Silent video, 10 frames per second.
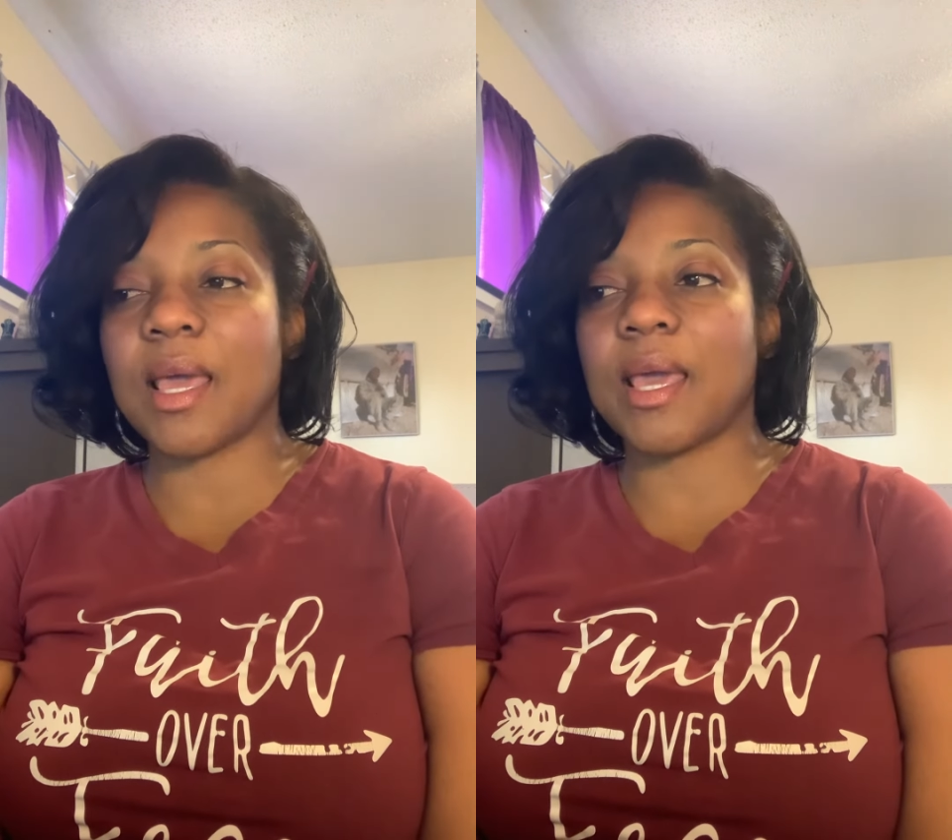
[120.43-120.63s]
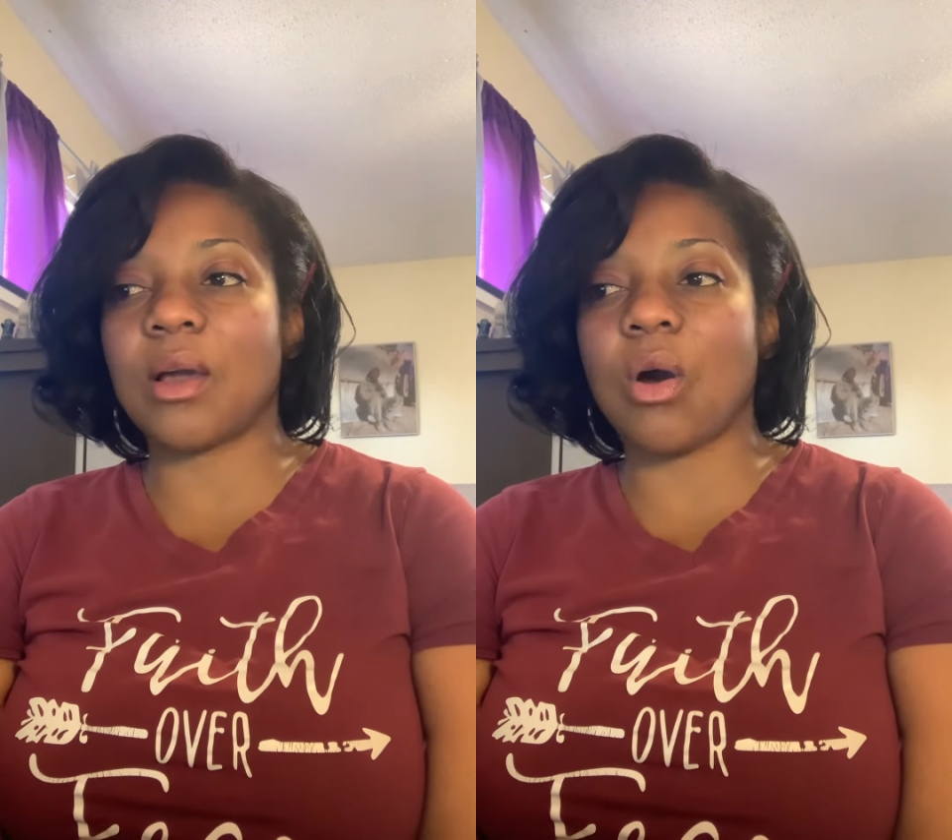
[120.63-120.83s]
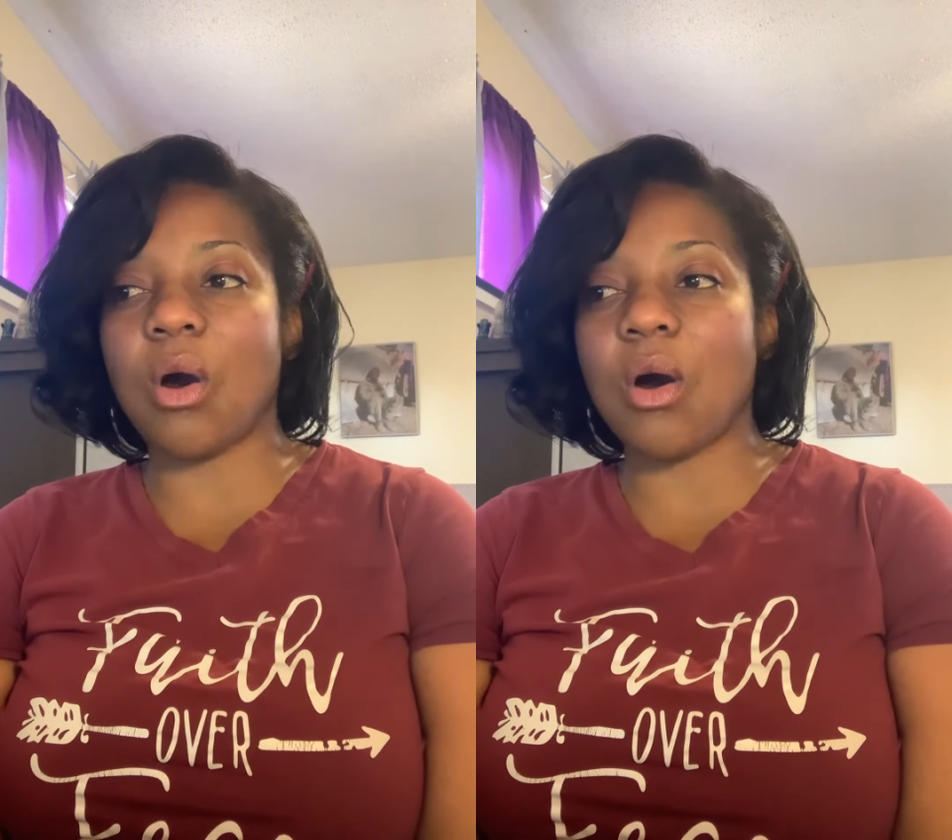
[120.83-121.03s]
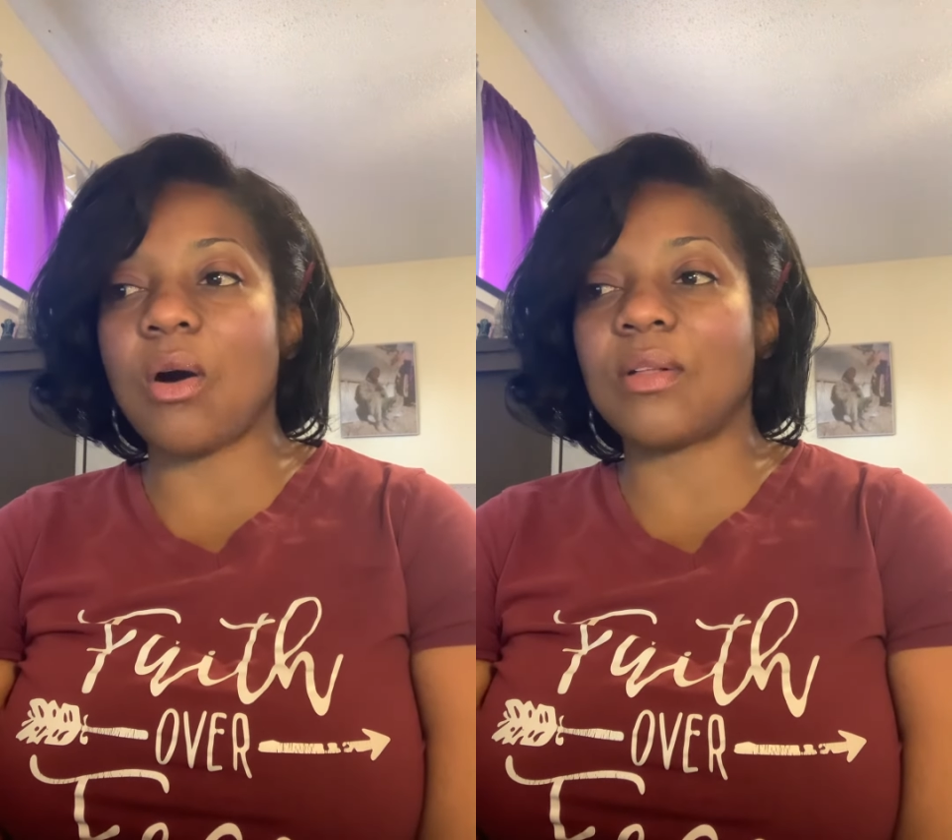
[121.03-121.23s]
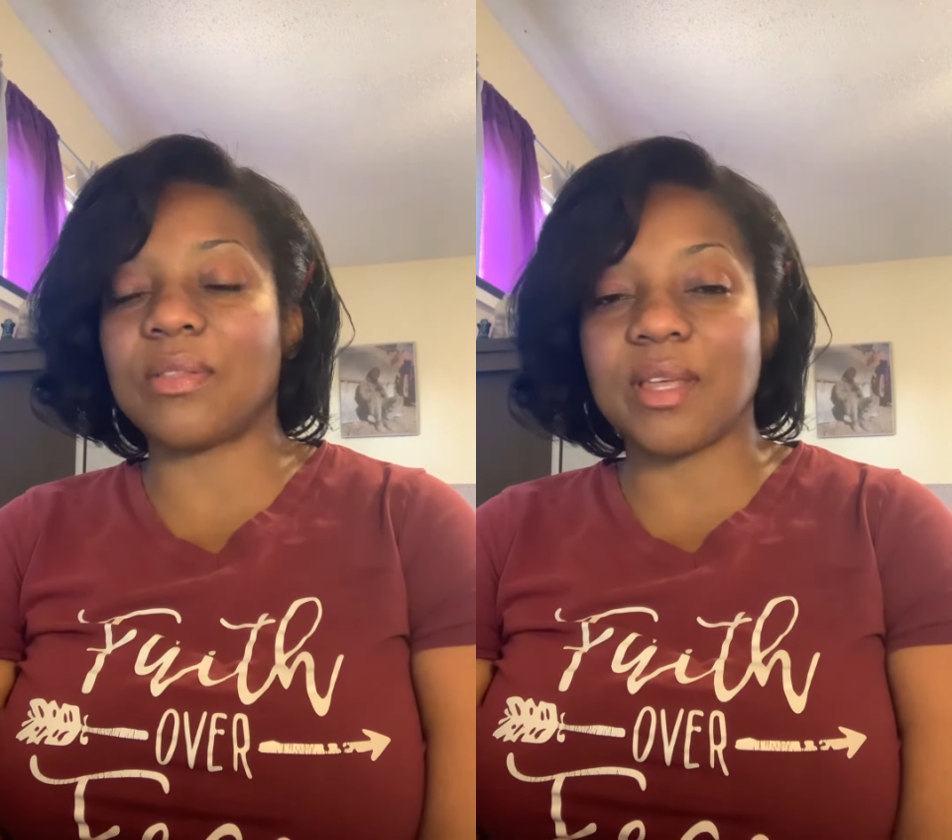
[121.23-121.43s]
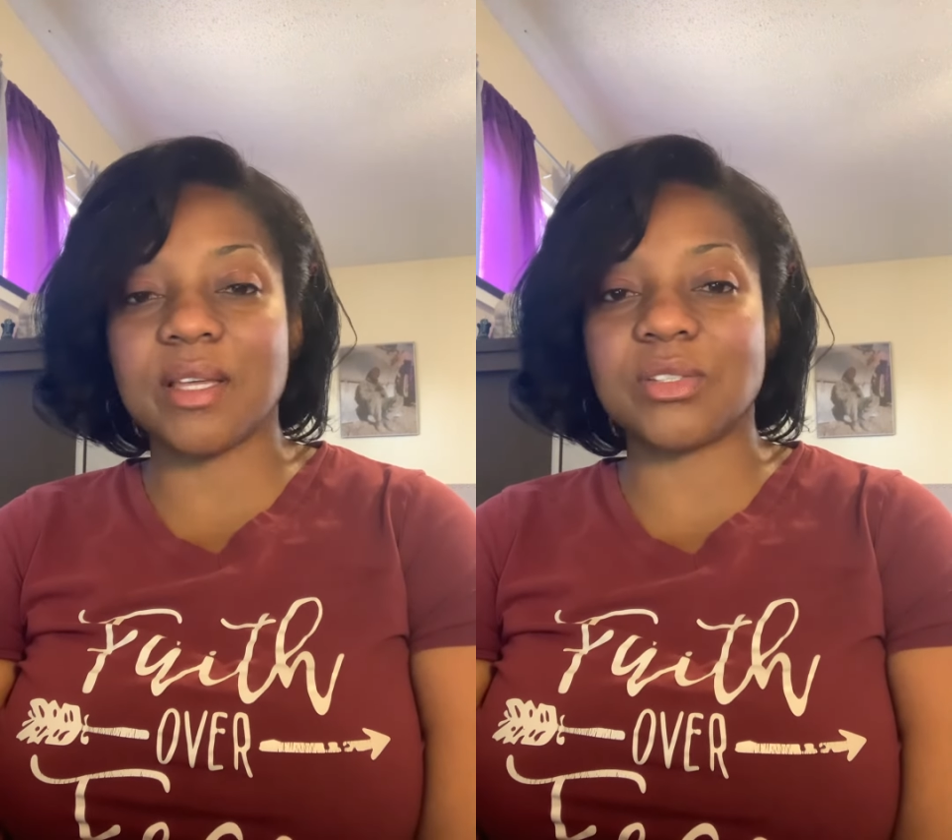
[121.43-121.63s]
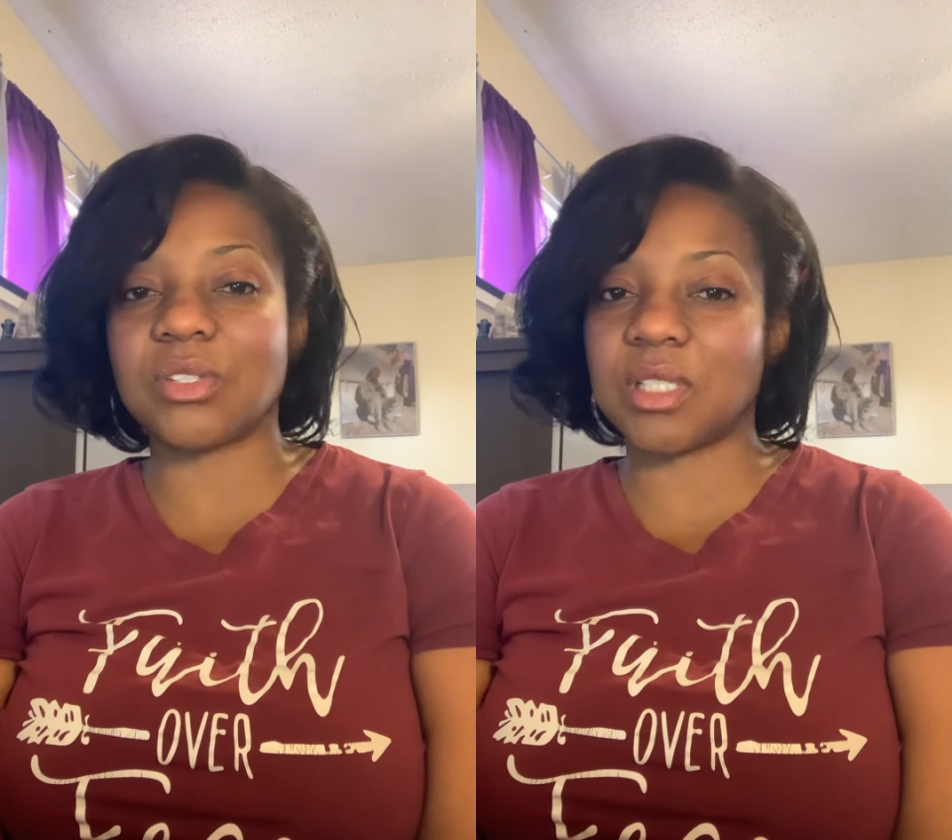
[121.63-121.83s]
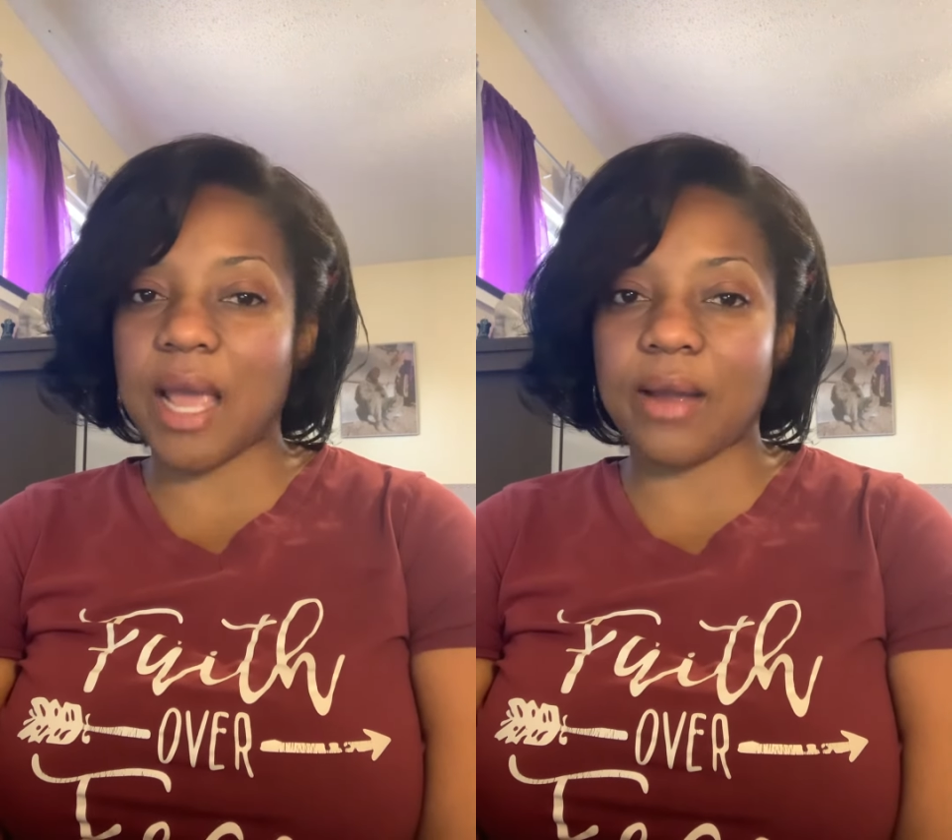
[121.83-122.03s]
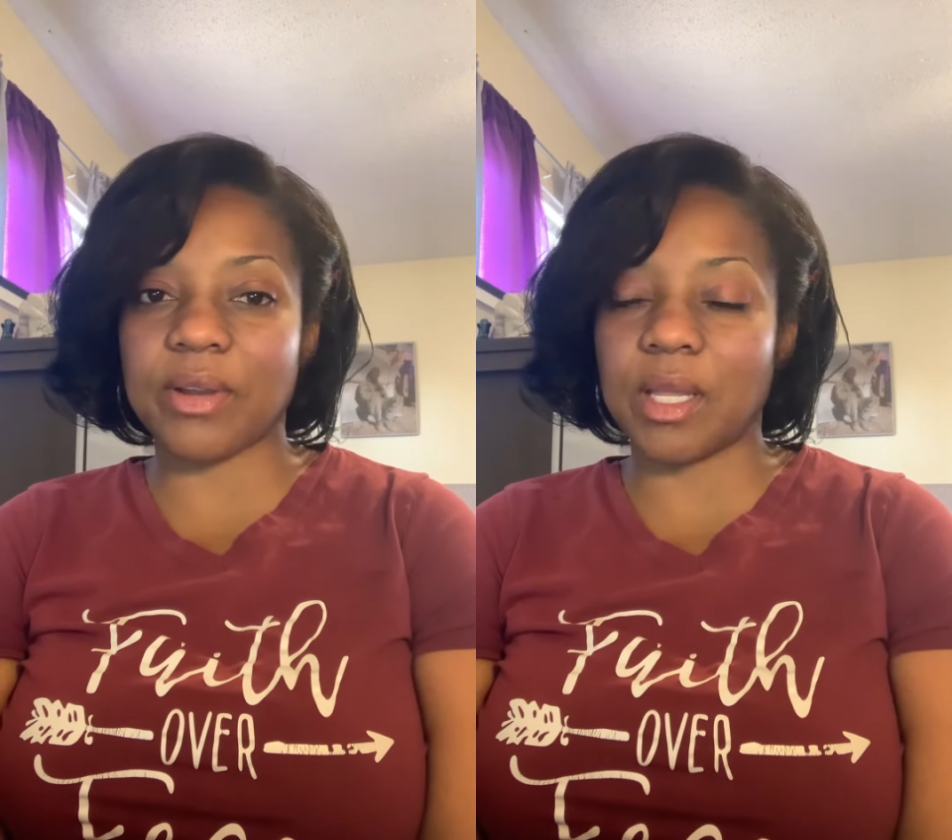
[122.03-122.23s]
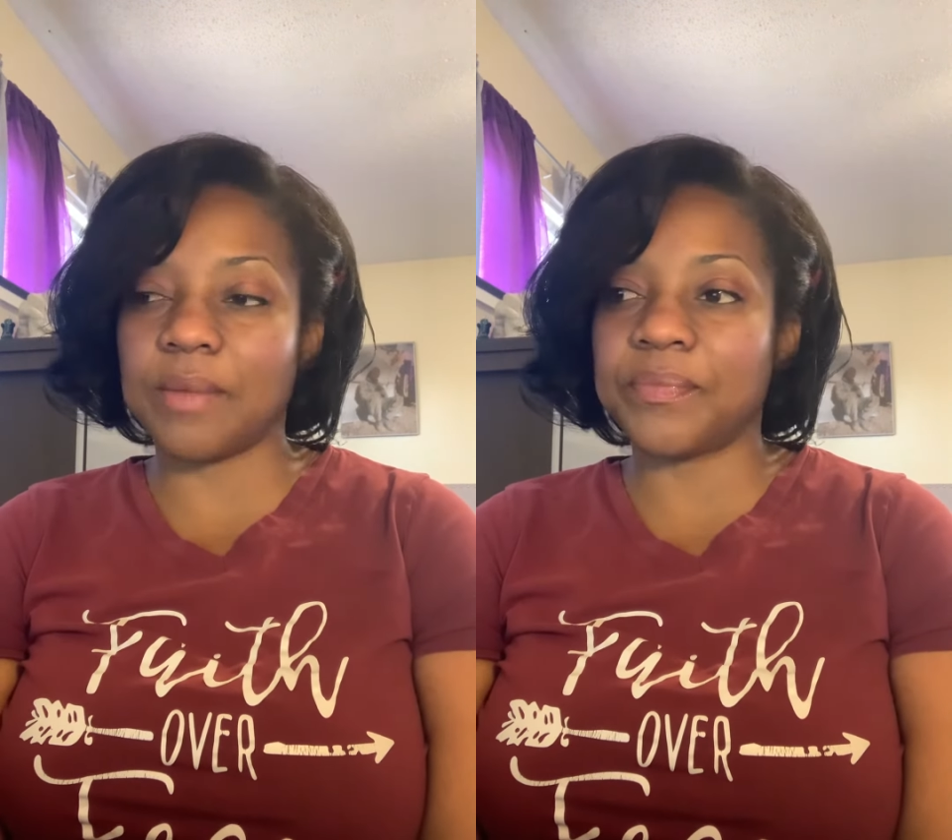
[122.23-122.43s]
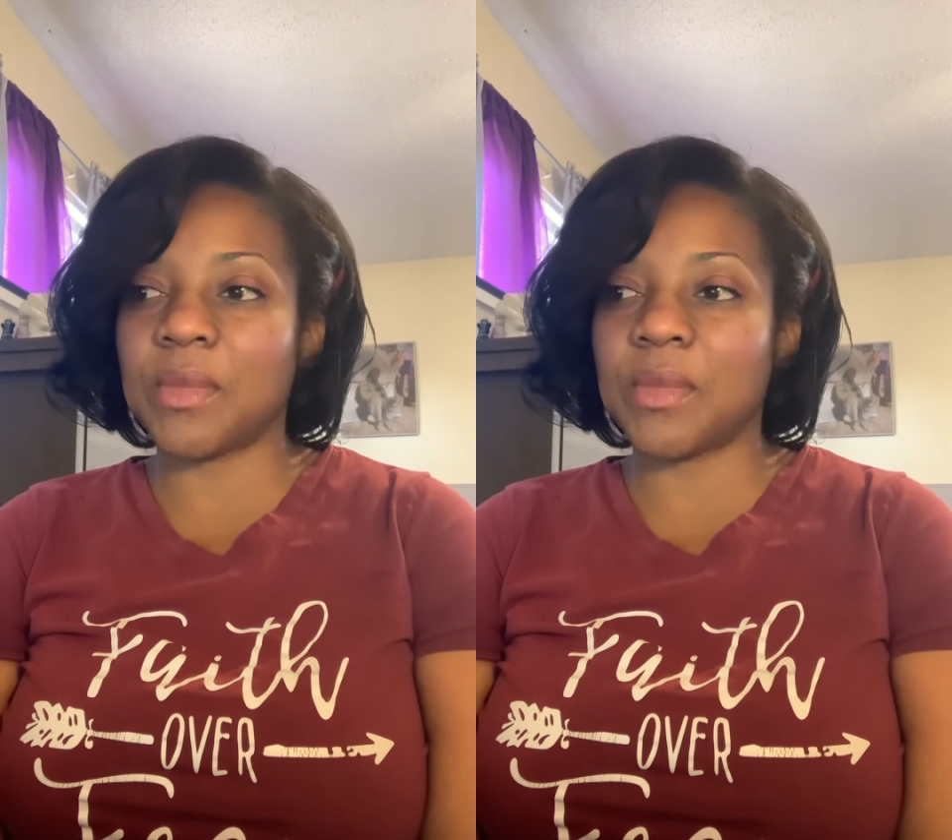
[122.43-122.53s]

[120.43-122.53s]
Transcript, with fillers: and call this charity.